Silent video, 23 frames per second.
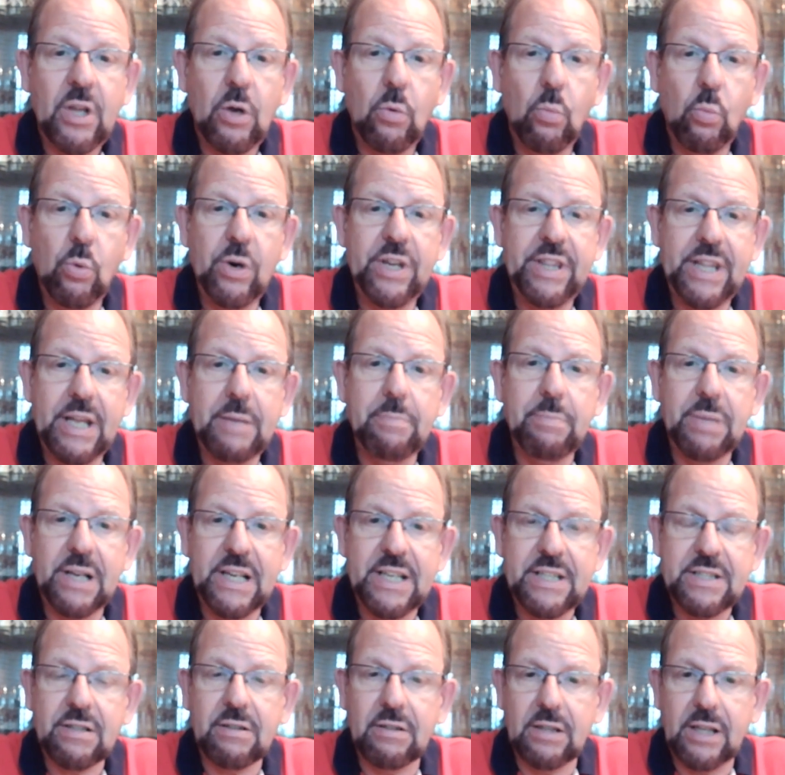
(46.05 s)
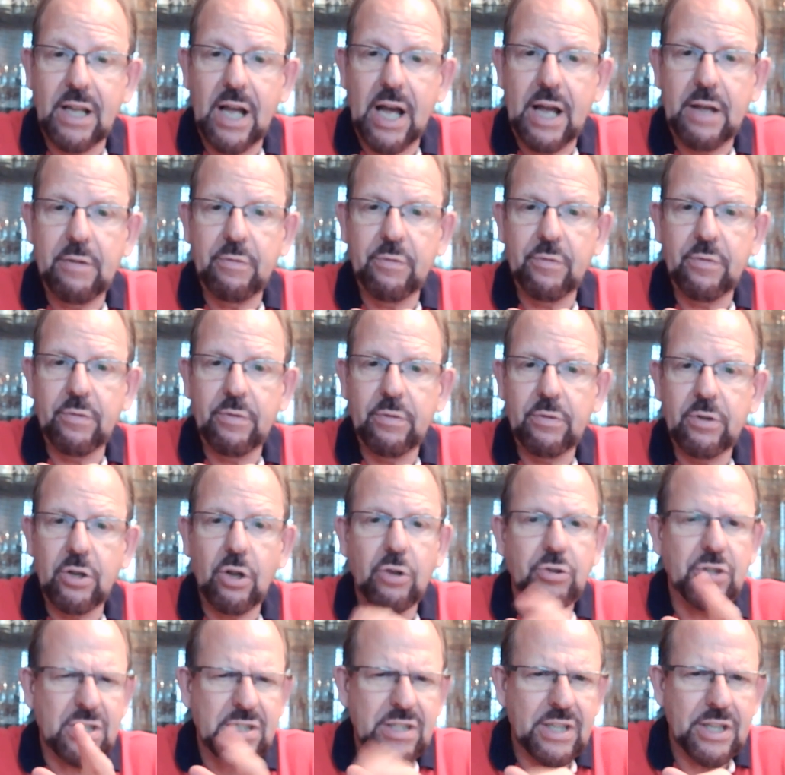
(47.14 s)
within political life, not
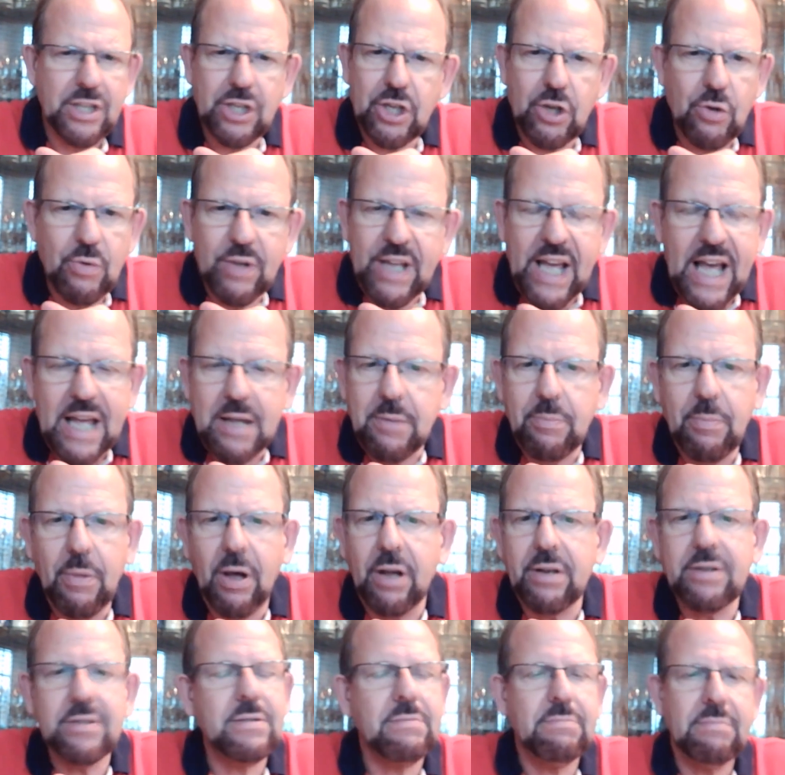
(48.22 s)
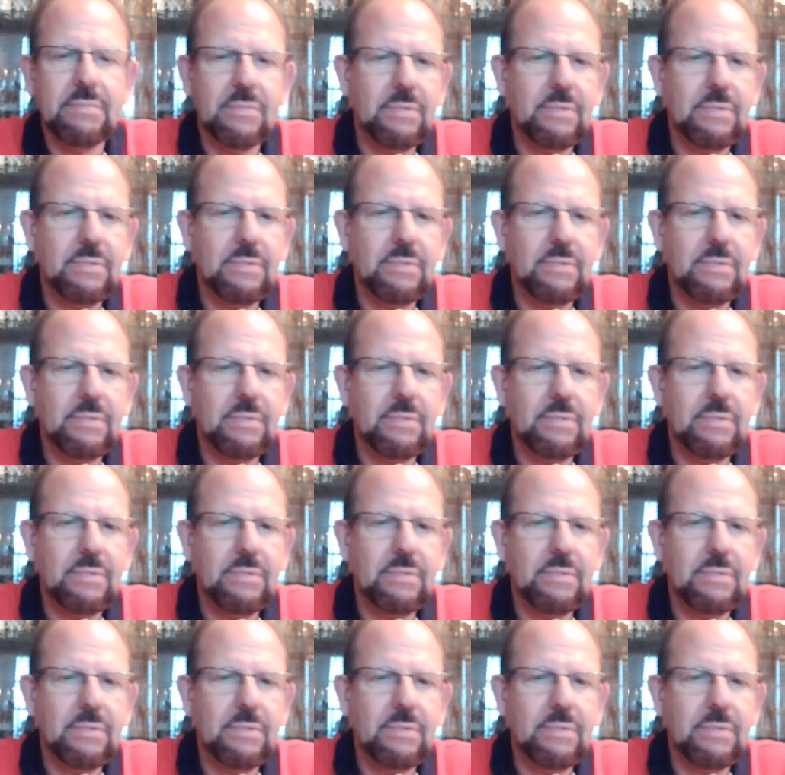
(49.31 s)
just in the UK, but